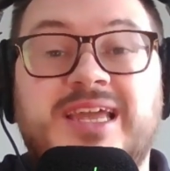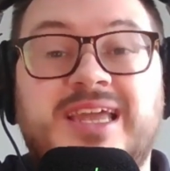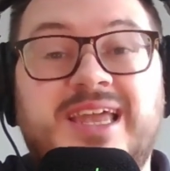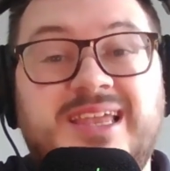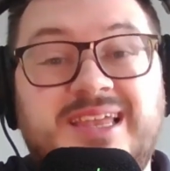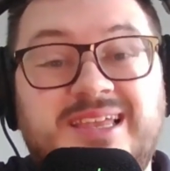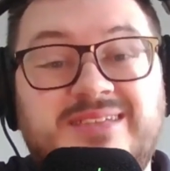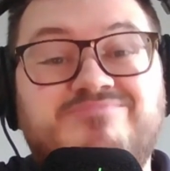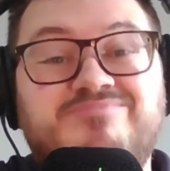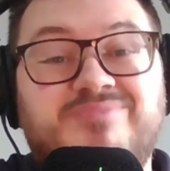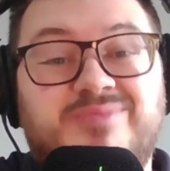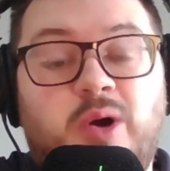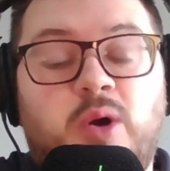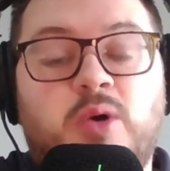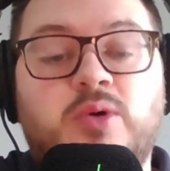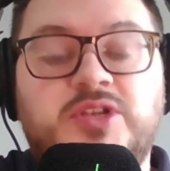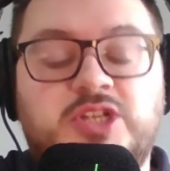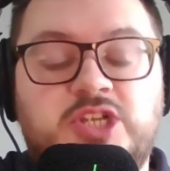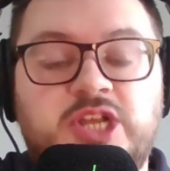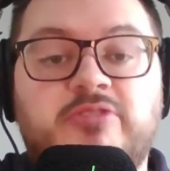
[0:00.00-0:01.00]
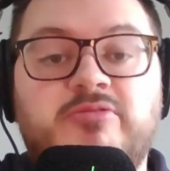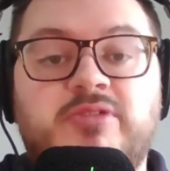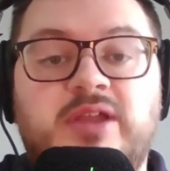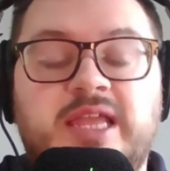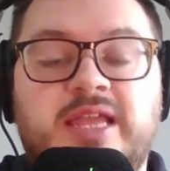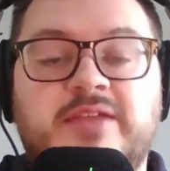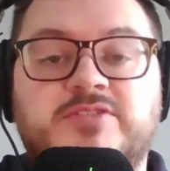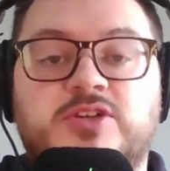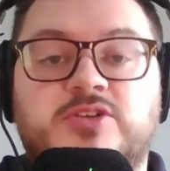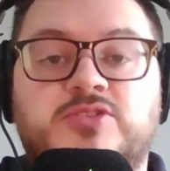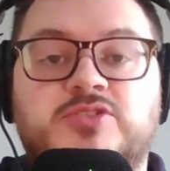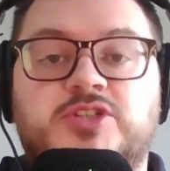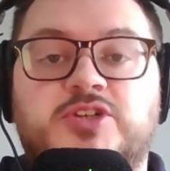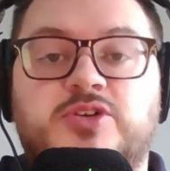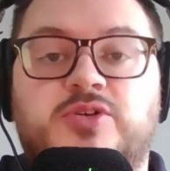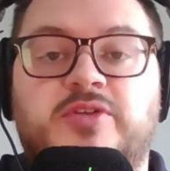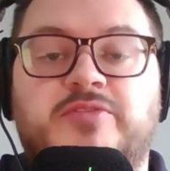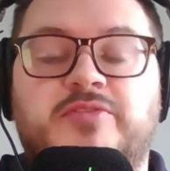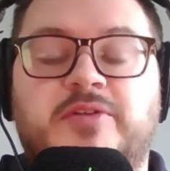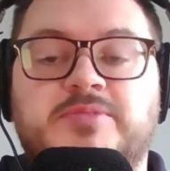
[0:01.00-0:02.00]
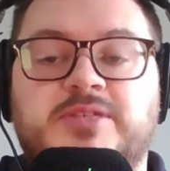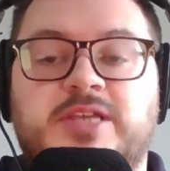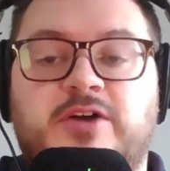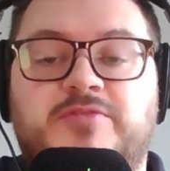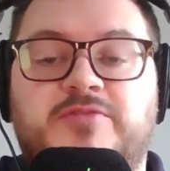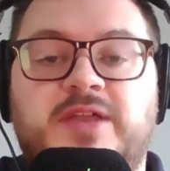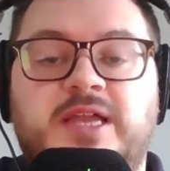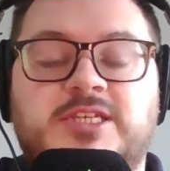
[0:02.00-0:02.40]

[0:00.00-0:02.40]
he generally gives a good showing of himself.